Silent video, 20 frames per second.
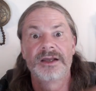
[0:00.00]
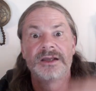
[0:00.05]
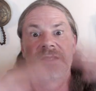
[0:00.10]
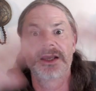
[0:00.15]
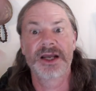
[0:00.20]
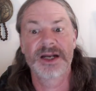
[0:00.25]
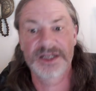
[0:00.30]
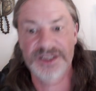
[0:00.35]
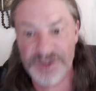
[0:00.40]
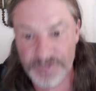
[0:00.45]

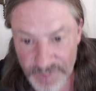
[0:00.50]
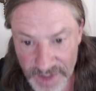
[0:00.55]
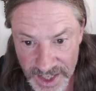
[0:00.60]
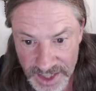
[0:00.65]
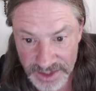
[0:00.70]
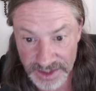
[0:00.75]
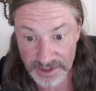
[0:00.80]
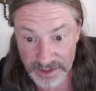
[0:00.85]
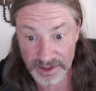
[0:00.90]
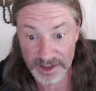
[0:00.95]
get
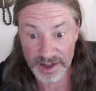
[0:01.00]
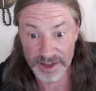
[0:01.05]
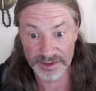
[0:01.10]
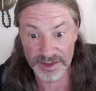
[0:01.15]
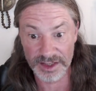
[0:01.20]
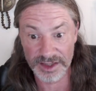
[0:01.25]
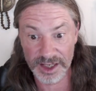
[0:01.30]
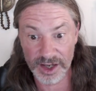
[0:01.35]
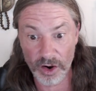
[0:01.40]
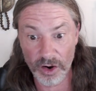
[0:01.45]
expanded.
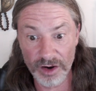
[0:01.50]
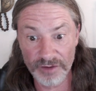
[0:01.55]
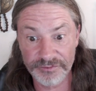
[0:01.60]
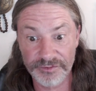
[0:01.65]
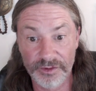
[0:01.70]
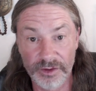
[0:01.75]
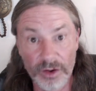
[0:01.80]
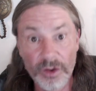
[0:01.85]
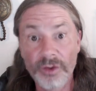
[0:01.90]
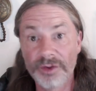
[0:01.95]
Then the
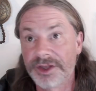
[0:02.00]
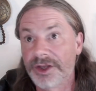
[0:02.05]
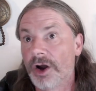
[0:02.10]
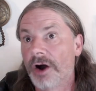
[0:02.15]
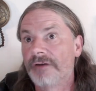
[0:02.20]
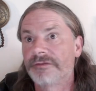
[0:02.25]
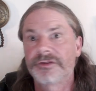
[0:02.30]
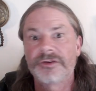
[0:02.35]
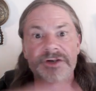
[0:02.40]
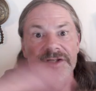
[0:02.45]
offer. Oh, the
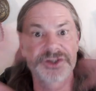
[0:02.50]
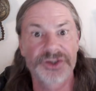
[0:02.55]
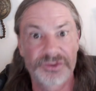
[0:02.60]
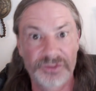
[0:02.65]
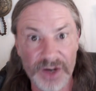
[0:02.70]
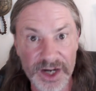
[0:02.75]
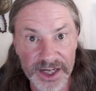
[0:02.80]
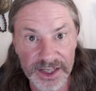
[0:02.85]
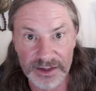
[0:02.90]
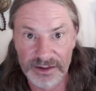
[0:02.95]
offer is
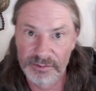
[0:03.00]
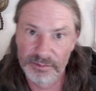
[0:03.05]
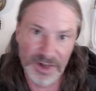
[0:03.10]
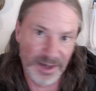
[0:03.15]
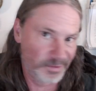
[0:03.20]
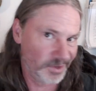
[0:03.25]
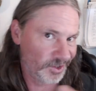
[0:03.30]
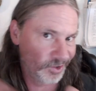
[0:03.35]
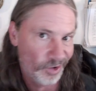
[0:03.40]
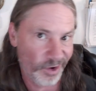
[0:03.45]
great.
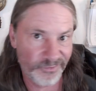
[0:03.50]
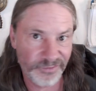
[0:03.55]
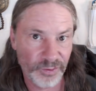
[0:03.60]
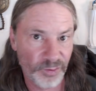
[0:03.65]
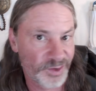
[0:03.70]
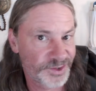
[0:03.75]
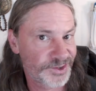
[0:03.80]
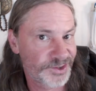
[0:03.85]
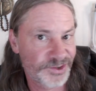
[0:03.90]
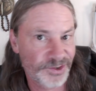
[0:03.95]
Maybe the offer
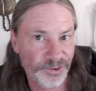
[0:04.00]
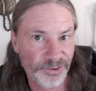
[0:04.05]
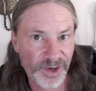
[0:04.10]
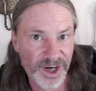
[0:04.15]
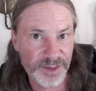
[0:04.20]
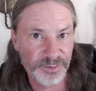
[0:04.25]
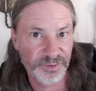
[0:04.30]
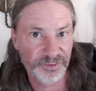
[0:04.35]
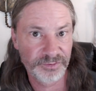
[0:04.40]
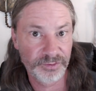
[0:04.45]
wasn't so
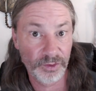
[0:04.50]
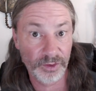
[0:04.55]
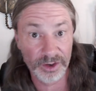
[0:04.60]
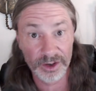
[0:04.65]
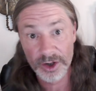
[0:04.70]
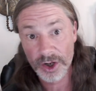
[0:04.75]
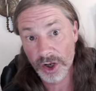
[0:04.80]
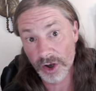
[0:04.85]
great before.